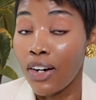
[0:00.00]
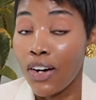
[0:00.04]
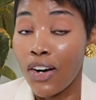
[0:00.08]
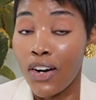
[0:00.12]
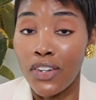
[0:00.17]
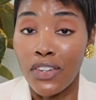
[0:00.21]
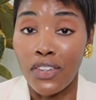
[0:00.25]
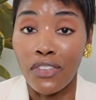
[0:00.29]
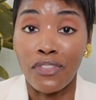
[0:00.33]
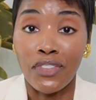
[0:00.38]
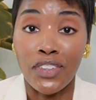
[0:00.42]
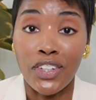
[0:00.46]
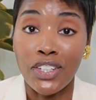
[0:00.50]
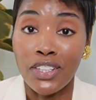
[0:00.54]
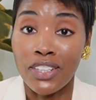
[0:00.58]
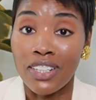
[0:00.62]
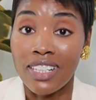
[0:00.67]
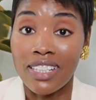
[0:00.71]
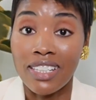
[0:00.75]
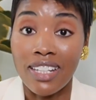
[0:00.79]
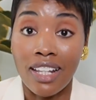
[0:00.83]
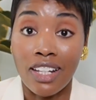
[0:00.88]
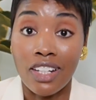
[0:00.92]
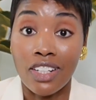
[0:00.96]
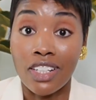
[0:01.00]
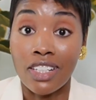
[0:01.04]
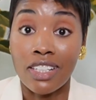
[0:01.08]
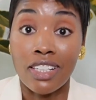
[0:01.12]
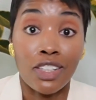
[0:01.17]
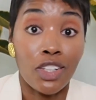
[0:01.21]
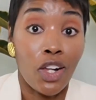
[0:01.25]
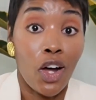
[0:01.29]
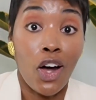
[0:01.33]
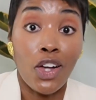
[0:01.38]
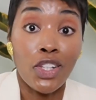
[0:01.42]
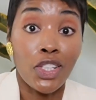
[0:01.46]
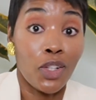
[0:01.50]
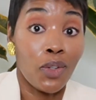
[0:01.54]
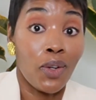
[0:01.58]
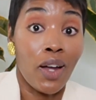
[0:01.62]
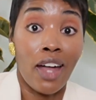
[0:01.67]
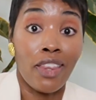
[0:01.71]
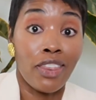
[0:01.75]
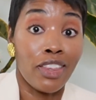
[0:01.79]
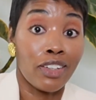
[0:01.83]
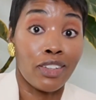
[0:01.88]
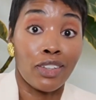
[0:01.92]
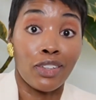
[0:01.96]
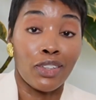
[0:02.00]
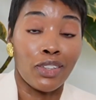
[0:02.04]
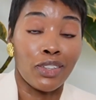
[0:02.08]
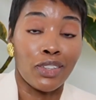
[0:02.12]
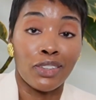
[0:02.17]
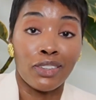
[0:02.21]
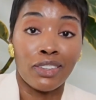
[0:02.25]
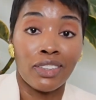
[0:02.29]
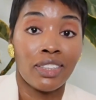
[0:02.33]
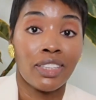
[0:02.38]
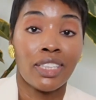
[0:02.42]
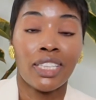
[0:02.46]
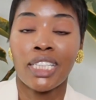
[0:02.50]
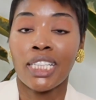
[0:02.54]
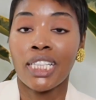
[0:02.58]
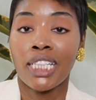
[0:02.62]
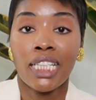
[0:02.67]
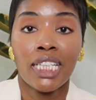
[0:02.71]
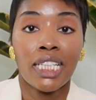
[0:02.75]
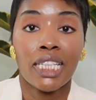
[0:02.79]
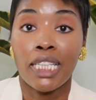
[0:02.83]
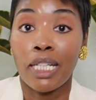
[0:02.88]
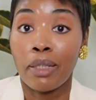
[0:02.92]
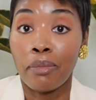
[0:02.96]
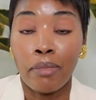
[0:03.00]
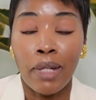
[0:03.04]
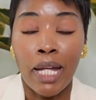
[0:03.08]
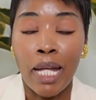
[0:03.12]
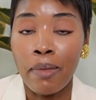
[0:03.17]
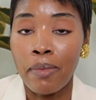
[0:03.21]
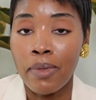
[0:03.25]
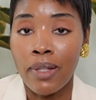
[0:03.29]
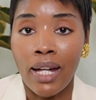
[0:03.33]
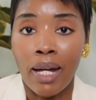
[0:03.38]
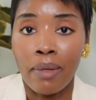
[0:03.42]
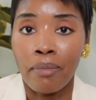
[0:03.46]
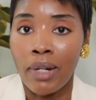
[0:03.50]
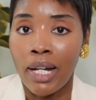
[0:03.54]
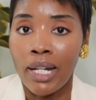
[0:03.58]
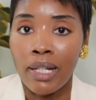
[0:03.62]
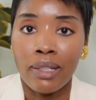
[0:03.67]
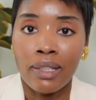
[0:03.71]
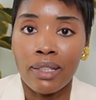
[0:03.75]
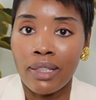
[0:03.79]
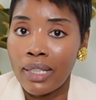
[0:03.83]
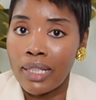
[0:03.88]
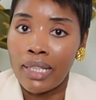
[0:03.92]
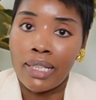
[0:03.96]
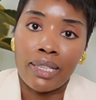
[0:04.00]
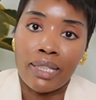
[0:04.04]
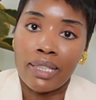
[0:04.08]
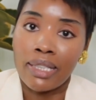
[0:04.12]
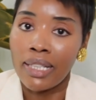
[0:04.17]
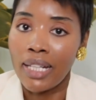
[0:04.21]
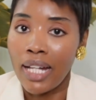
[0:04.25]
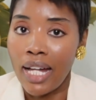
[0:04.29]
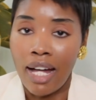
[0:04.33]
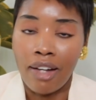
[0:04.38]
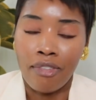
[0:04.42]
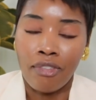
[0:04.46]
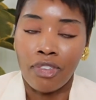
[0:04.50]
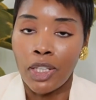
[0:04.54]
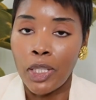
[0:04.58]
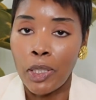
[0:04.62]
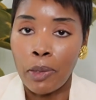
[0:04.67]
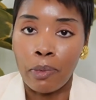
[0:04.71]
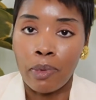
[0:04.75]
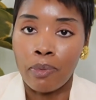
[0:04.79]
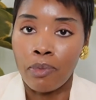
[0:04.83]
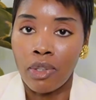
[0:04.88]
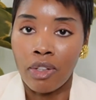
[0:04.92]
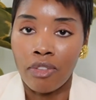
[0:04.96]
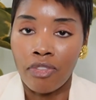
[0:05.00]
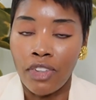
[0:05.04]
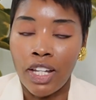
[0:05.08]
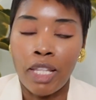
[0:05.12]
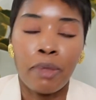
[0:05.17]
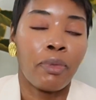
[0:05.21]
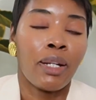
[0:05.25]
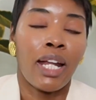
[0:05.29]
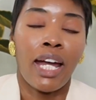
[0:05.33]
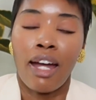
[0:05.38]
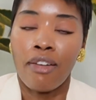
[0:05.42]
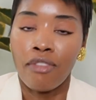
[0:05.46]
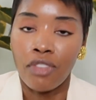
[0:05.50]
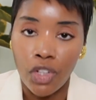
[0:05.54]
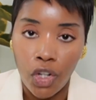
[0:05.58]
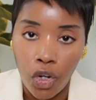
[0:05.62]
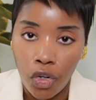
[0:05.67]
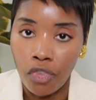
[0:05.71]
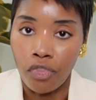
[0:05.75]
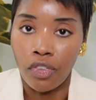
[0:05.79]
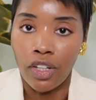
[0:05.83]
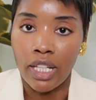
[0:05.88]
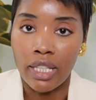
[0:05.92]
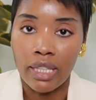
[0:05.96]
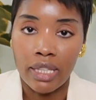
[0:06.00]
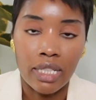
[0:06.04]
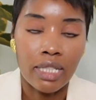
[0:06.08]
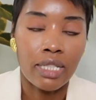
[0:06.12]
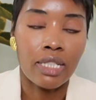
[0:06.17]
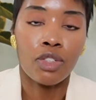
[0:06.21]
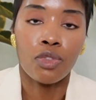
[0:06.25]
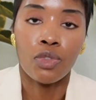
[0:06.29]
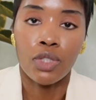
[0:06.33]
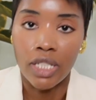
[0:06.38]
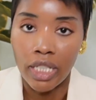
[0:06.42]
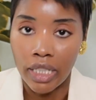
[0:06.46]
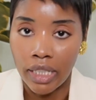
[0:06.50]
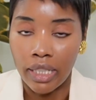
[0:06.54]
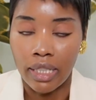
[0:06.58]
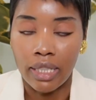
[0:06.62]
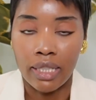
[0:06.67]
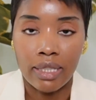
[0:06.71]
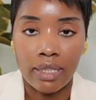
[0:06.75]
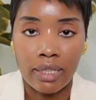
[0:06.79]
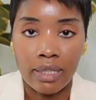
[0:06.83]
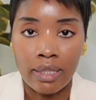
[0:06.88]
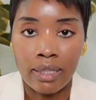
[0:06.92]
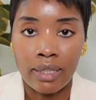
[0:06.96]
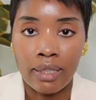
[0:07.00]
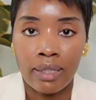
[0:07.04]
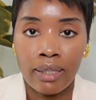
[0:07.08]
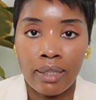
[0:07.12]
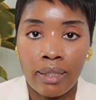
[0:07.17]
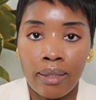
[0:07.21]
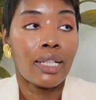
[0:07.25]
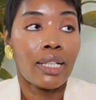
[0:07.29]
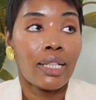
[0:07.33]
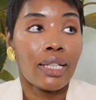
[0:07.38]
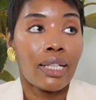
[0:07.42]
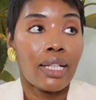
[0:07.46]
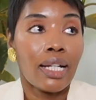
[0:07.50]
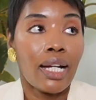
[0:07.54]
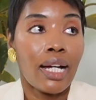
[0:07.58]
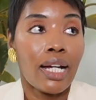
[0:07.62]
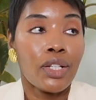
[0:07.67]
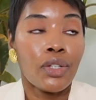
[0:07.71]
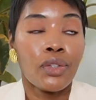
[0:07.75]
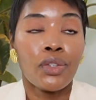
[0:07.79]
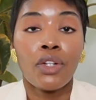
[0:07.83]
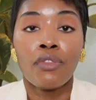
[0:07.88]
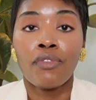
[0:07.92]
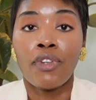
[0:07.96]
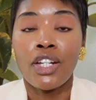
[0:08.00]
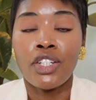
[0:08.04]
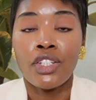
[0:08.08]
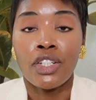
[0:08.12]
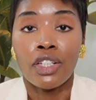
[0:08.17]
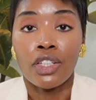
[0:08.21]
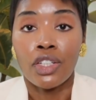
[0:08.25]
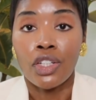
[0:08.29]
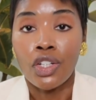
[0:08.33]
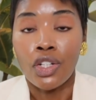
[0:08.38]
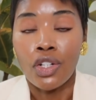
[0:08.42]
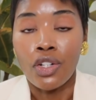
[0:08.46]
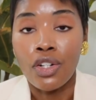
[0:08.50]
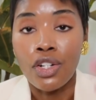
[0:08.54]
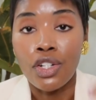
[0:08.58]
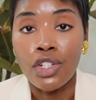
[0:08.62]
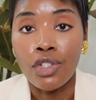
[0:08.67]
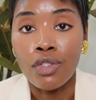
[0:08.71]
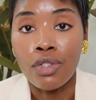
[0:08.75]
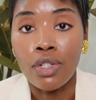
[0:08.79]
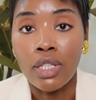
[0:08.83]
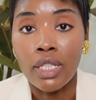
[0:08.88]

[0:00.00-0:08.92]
artificial intelligence, that's also ethical, then maybe I might like have a little bit more faith, but I have no faith. This is ridiculous. I don't know if I should encourage you to